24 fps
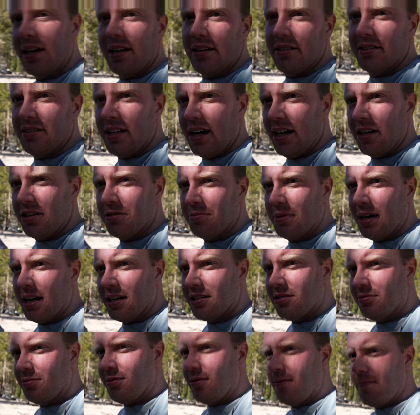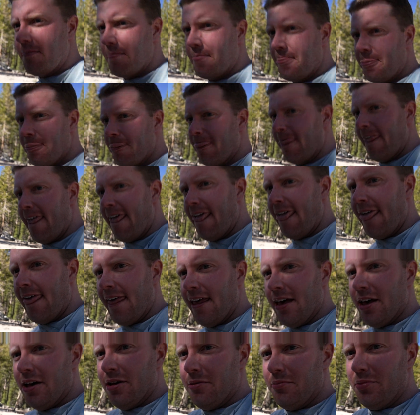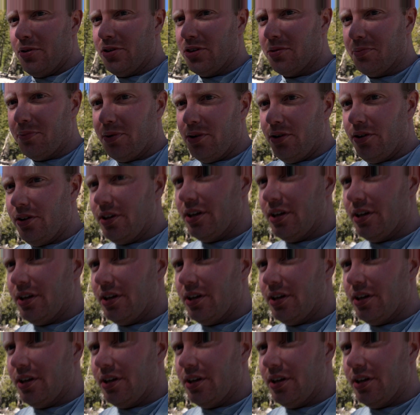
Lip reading: it as tight as possible, put the pole